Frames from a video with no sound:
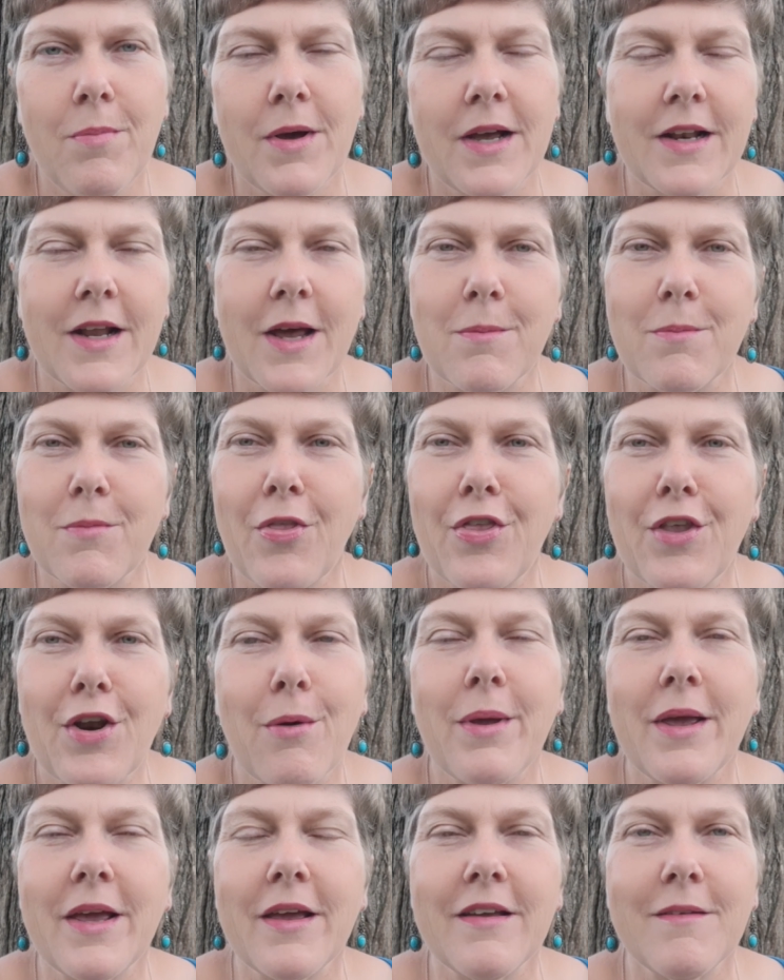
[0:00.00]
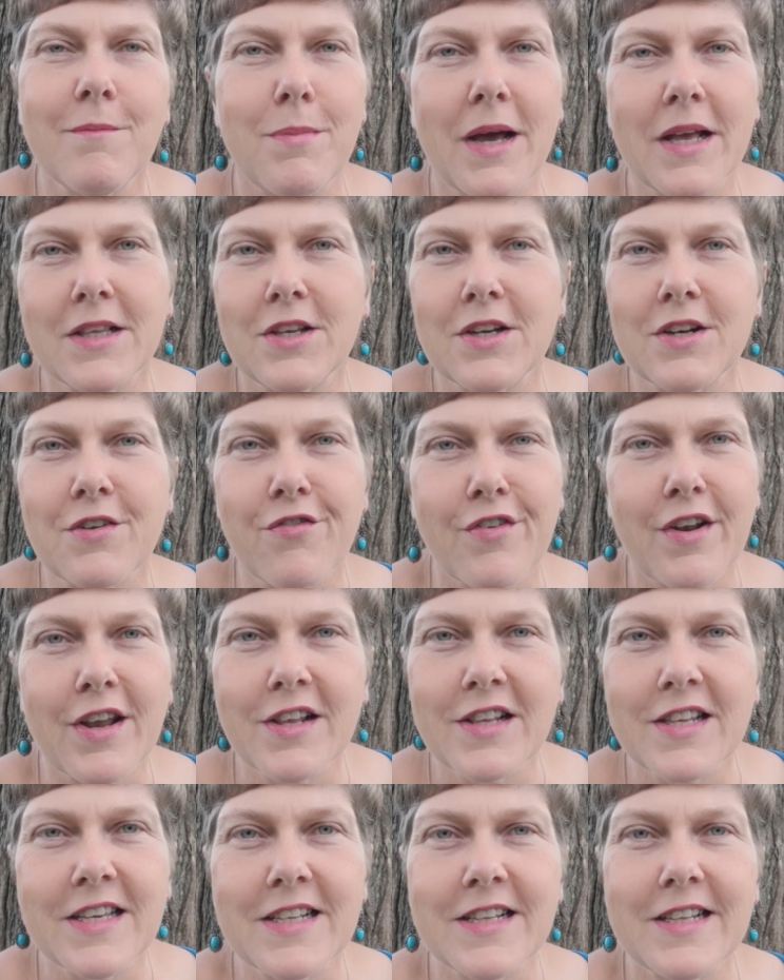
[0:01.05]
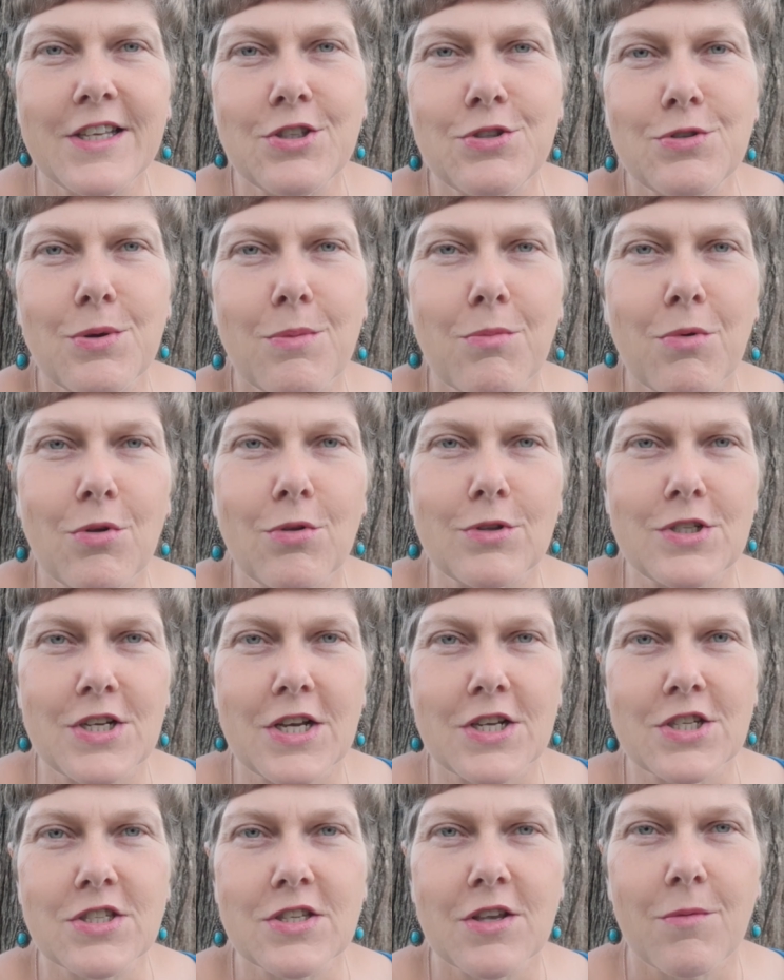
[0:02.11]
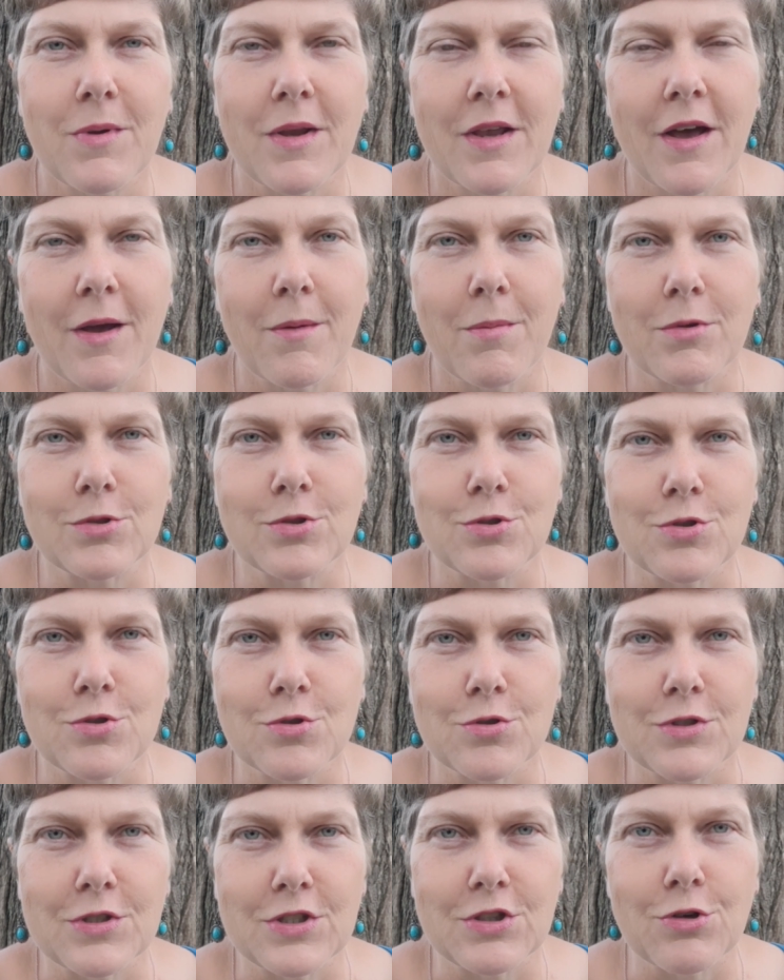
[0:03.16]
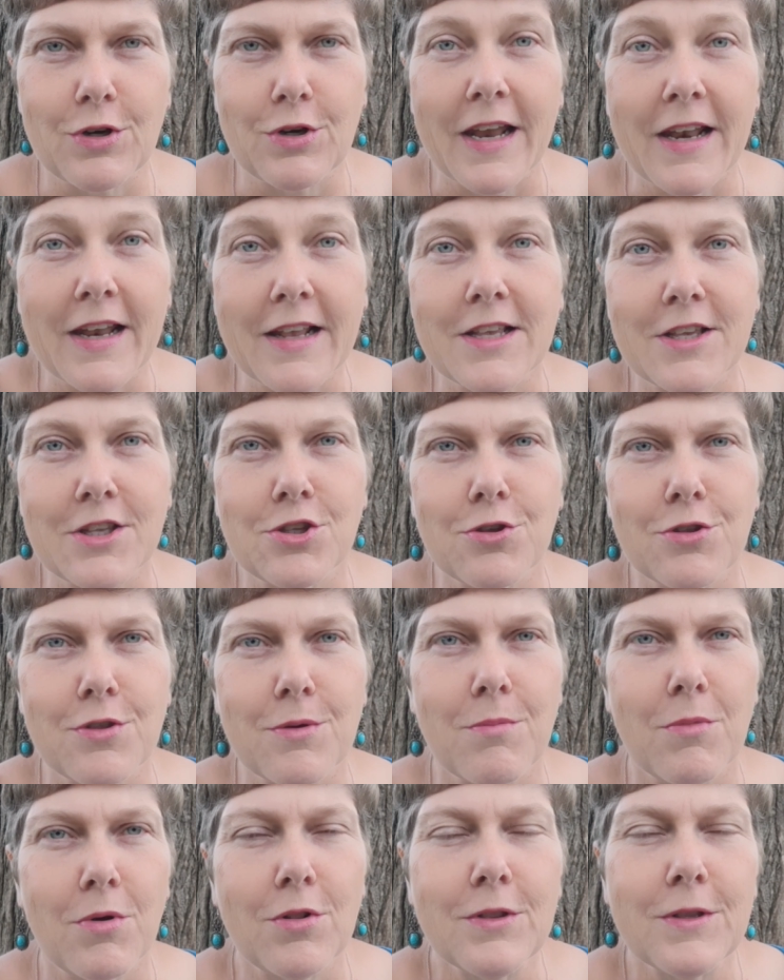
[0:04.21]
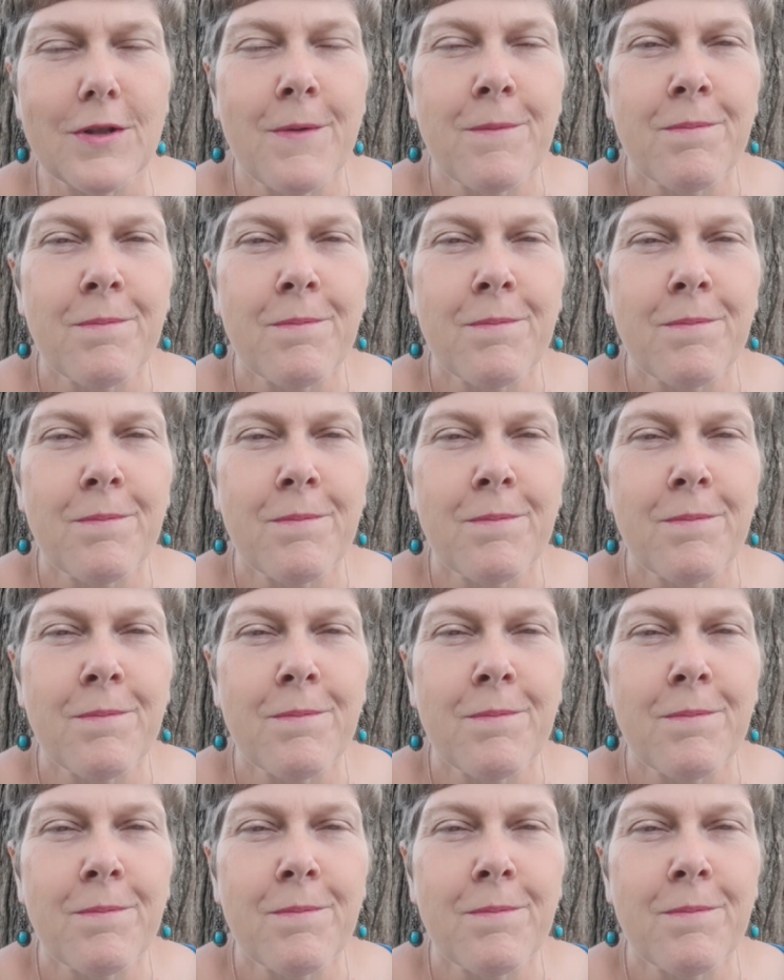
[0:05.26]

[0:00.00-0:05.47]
and I'm throwing batter frantically into a mold just to be able to get it into the mold